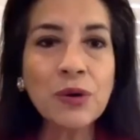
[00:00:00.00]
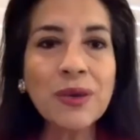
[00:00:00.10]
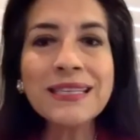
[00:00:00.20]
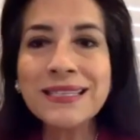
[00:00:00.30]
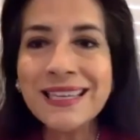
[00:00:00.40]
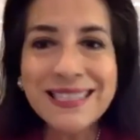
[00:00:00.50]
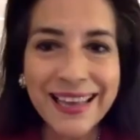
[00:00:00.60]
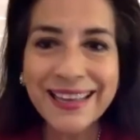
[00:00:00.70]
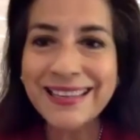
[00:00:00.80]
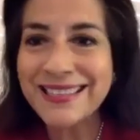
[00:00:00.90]
it's
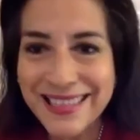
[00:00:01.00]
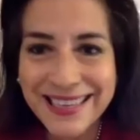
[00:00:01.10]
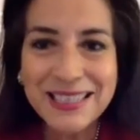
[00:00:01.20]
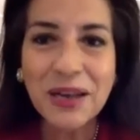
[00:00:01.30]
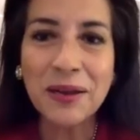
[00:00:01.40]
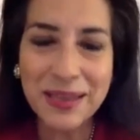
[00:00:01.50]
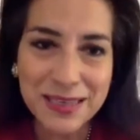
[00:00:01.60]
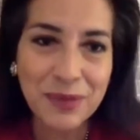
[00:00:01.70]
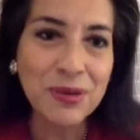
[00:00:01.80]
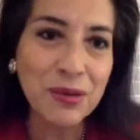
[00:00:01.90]
this audience
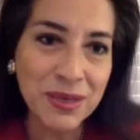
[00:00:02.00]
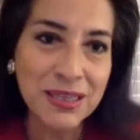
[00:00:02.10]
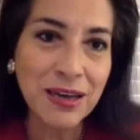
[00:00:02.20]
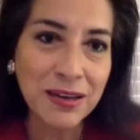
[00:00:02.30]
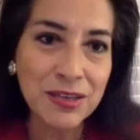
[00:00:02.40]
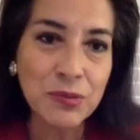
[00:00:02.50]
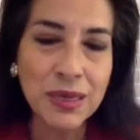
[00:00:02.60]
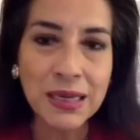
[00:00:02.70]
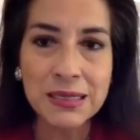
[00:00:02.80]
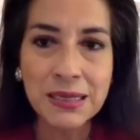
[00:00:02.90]
I'm going to be talking to,
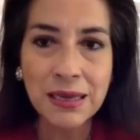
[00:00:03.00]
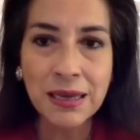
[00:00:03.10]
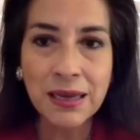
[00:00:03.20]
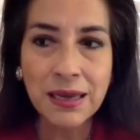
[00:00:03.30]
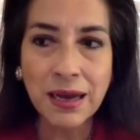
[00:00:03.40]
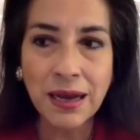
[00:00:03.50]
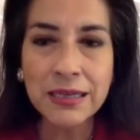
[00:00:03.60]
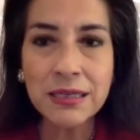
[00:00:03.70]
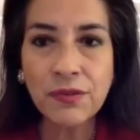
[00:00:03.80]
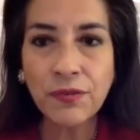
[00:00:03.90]
because I
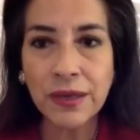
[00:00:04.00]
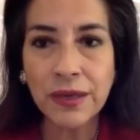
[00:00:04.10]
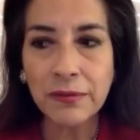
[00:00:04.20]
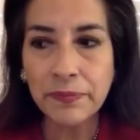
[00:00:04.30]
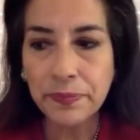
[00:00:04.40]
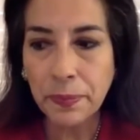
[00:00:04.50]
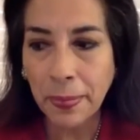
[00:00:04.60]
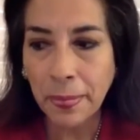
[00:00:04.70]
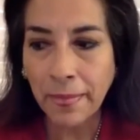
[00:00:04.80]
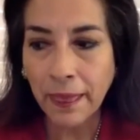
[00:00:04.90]
just feel
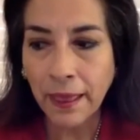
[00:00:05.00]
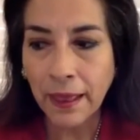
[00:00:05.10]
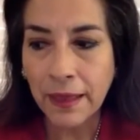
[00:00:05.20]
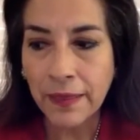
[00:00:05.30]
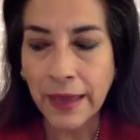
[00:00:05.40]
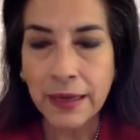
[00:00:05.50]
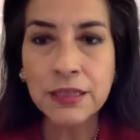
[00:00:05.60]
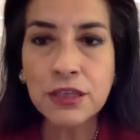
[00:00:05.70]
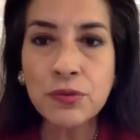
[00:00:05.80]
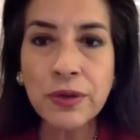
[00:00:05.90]
that it
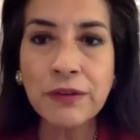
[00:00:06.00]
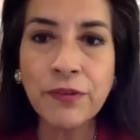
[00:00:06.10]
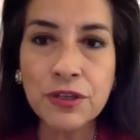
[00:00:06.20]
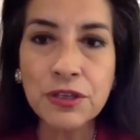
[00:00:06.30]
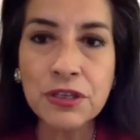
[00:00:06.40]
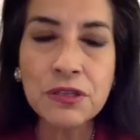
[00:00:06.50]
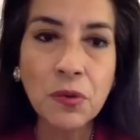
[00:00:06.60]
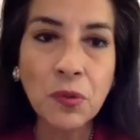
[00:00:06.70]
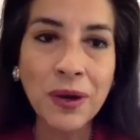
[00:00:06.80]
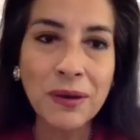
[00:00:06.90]
just reinforces
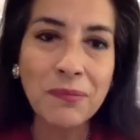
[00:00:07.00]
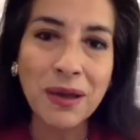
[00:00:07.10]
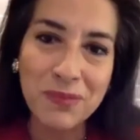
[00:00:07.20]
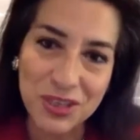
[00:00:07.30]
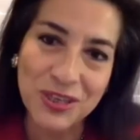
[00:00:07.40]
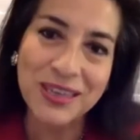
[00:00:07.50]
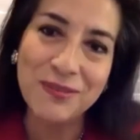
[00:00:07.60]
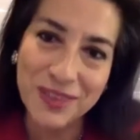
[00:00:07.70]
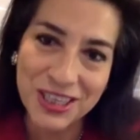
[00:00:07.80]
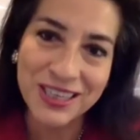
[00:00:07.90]
what my mission and
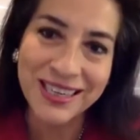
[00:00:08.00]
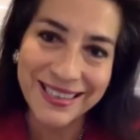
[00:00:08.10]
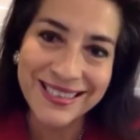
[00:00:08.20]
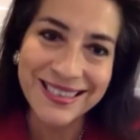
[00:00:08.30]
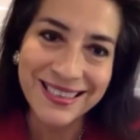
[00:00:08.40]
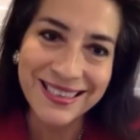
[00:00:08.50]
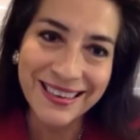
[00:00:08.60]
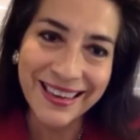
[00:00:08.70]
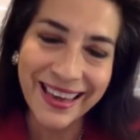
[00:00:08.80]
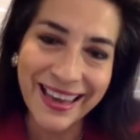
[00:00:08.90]
vision is.
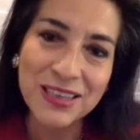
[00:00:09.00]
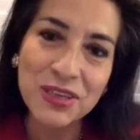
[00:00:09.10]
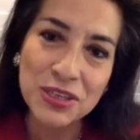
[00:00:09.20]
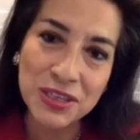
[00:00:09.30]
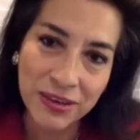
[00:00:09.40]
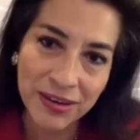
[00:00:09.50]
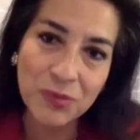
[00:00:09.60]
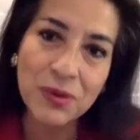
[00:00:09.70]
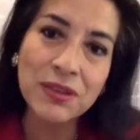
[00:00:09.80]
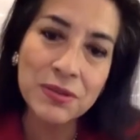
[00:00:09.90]
And to share it
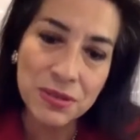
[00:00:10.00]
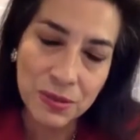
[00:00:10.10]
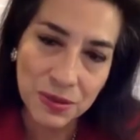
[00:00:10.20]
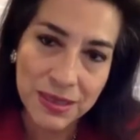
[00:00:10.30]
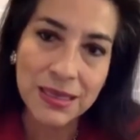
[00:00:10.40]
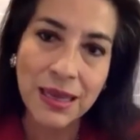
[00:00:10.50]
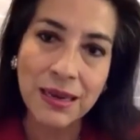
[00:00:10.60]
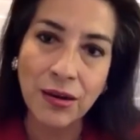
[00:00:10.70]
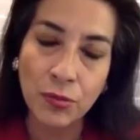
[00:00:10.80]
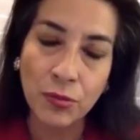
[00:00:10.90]
with those students that
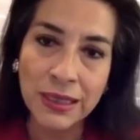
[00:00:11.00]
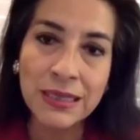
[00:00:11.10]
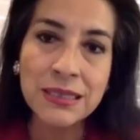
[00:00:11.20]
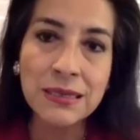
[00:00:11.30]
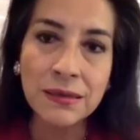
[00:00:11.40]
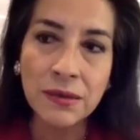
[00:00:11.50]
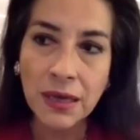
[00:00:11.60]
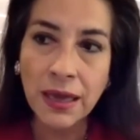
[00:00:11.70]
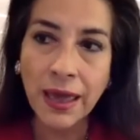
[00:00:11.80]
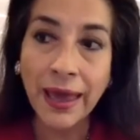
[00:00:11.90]
are willing to
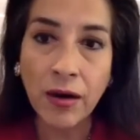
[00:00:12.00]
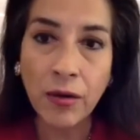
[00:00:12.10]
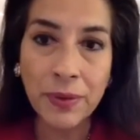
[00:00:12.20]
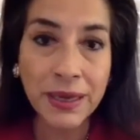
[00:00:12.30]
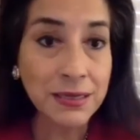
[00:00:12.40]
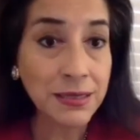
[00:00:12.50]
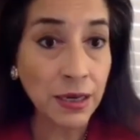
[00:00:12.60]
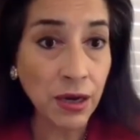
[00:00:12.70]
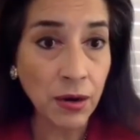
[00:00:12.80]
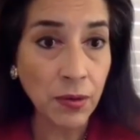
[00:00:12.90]
help because they
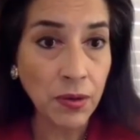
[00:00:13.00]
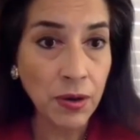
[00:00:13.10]
know,